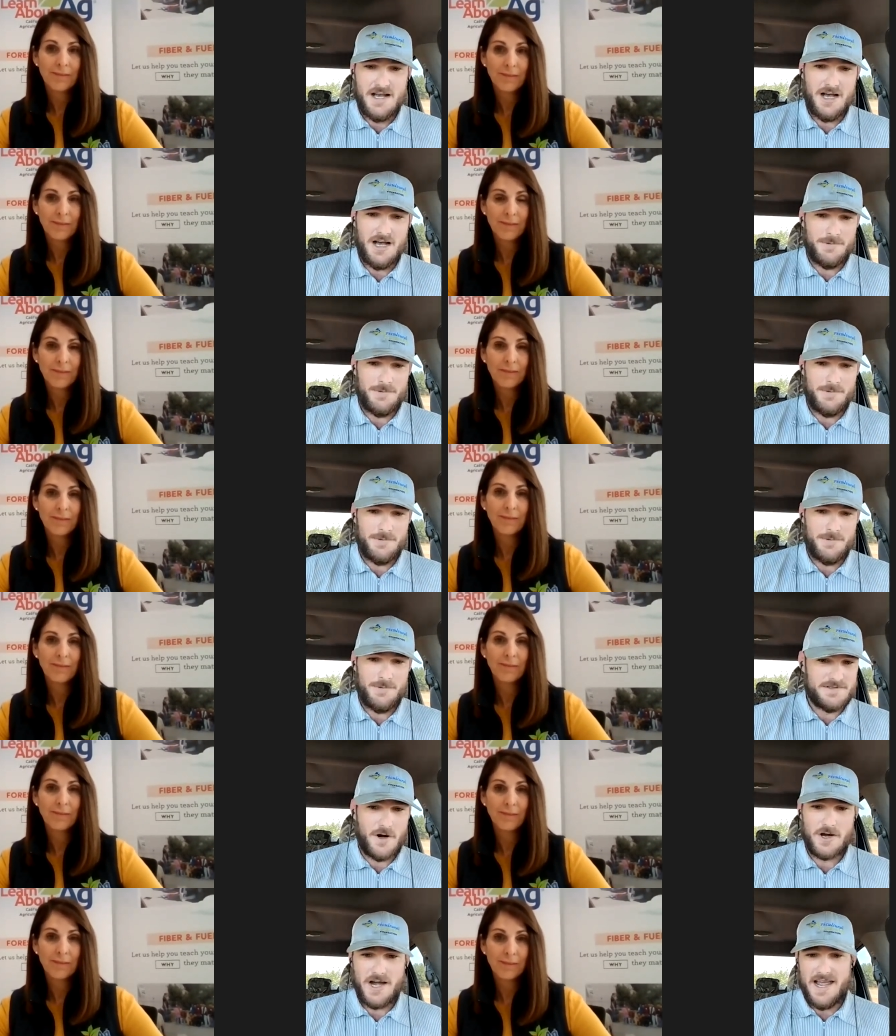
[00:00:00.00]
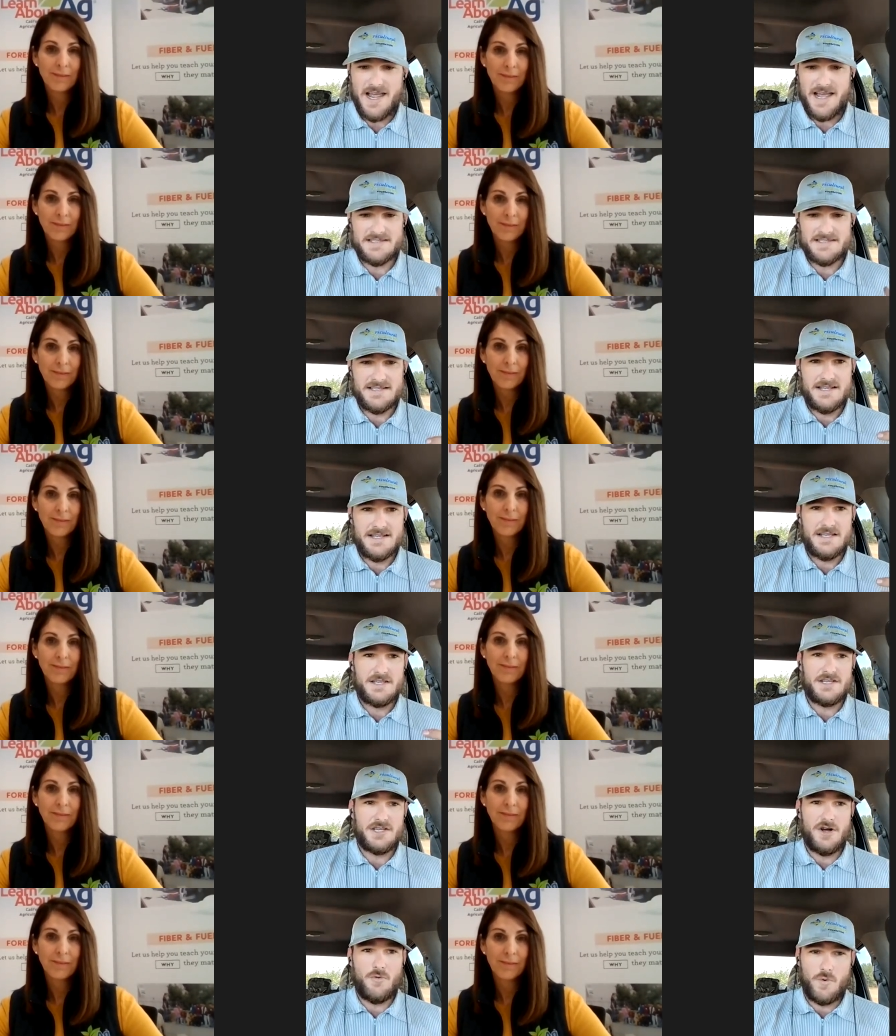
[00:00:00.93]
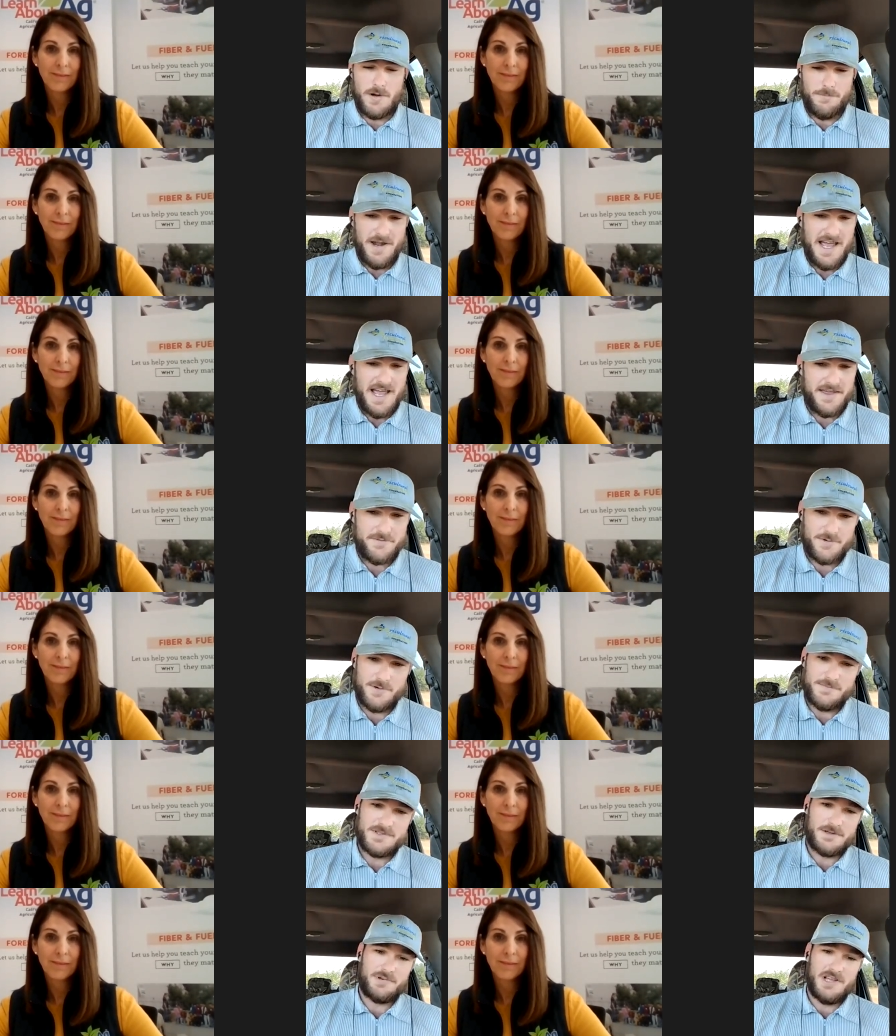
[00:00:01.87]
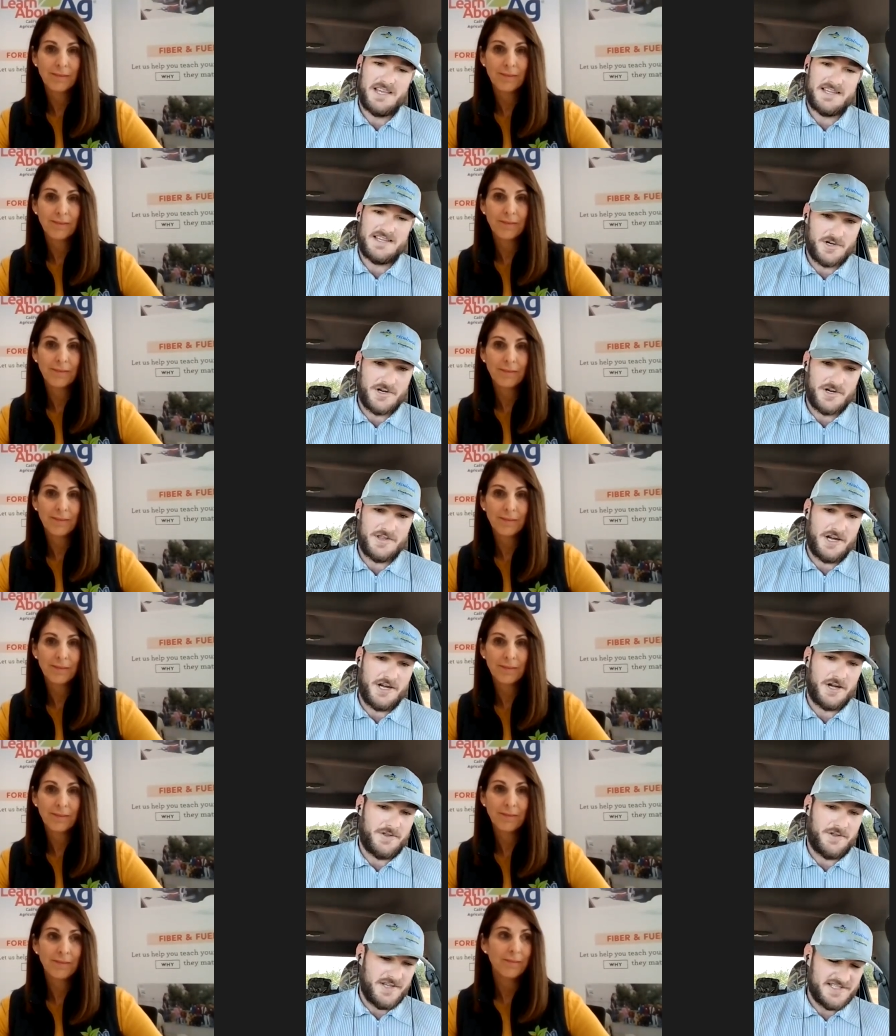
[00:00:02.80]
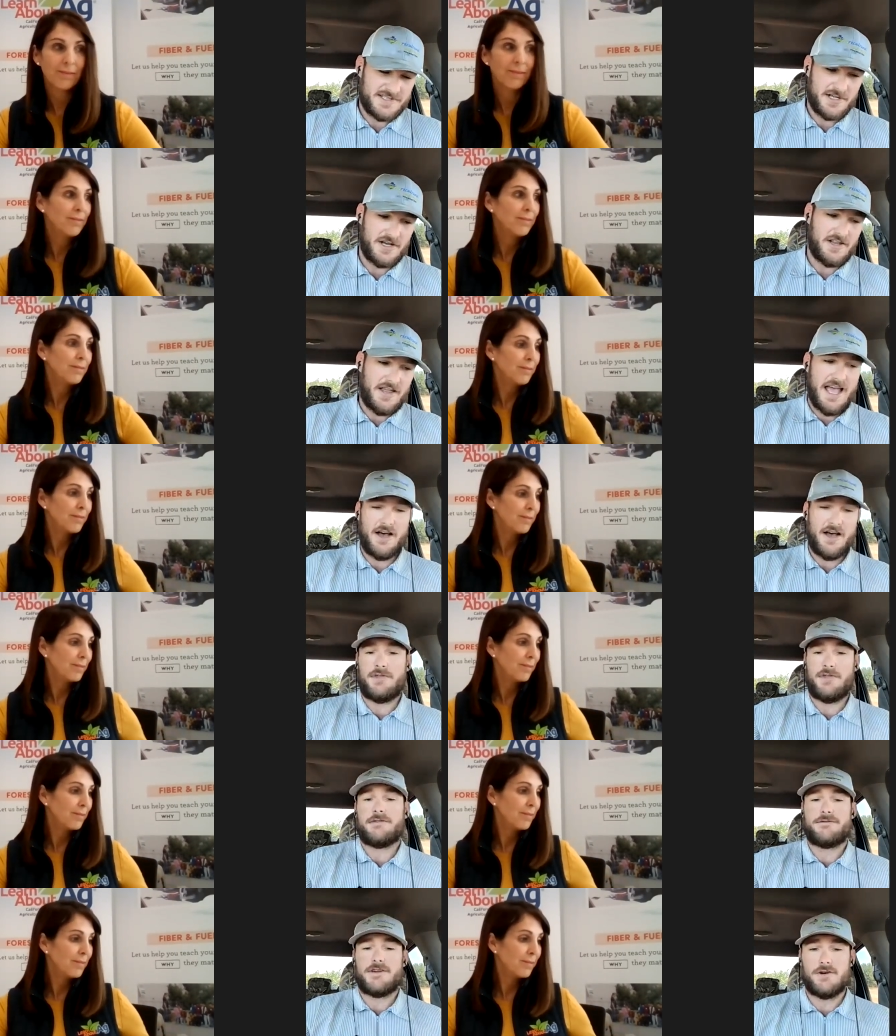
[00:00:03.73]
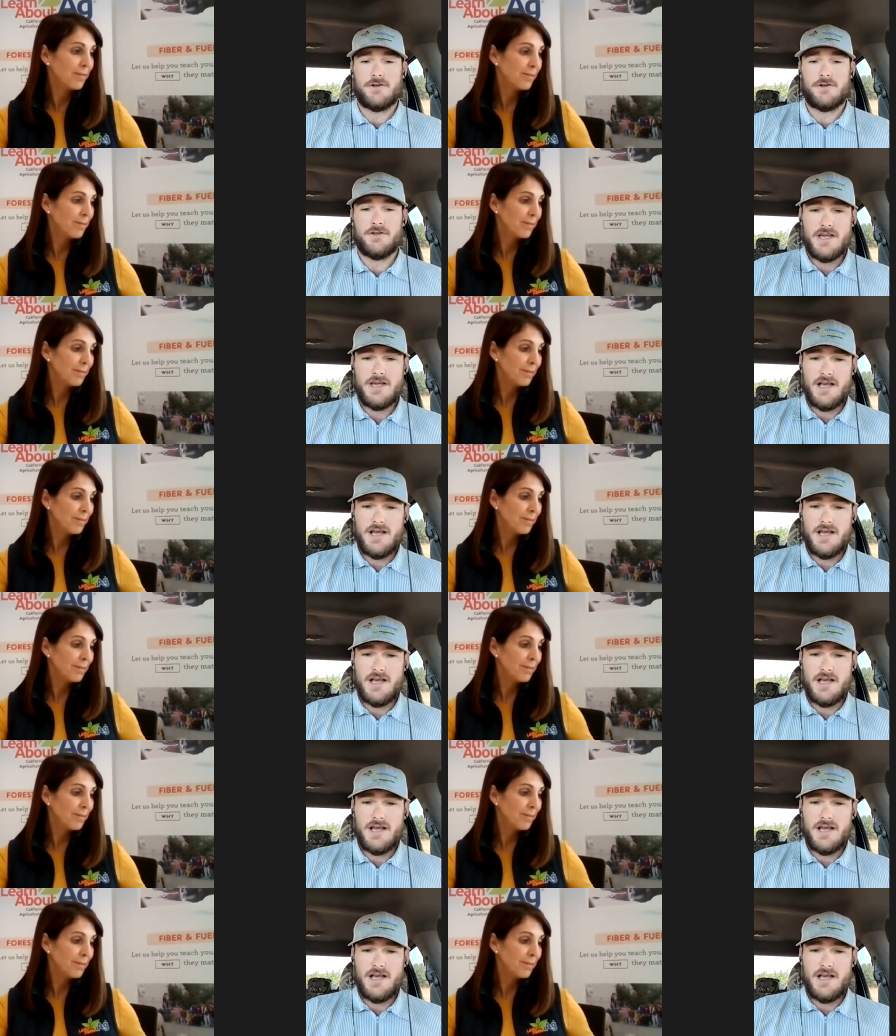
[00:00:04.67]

Speaker 1: um, as far as you know where bathrooms are placed during the year, and this is all out in the field.